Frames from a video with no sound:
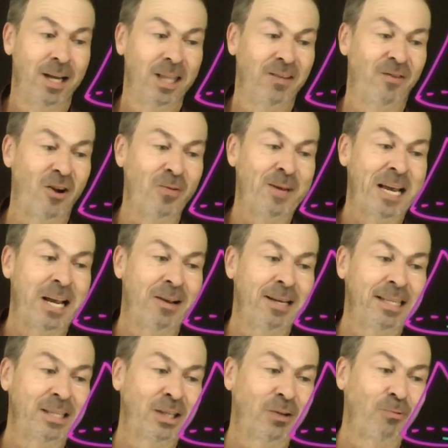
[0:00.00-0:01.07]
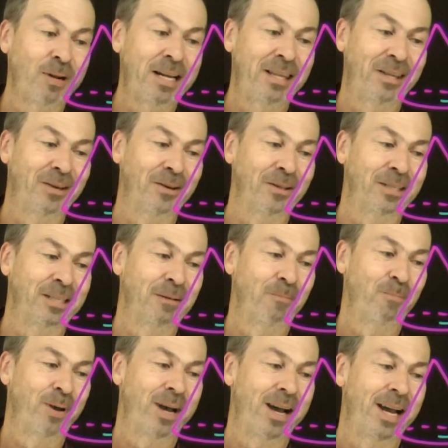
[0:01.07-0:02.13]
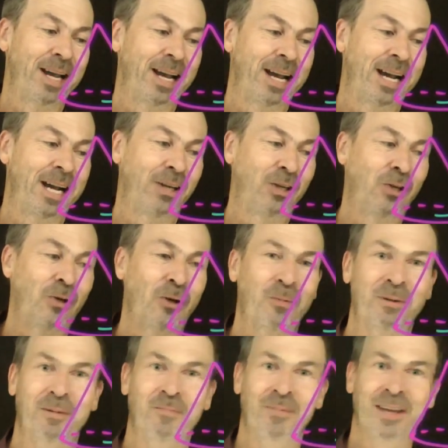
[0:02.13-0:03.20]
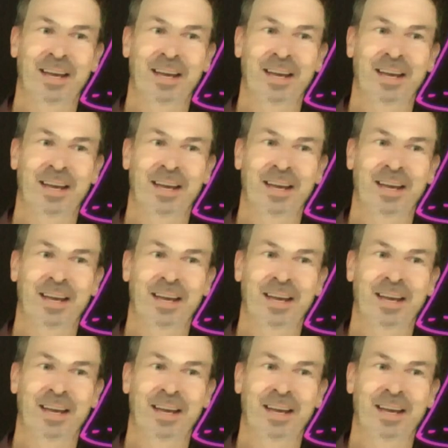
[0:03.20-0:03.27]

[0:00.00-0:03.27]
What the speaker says: The volume here is 3/3 pi r cubed.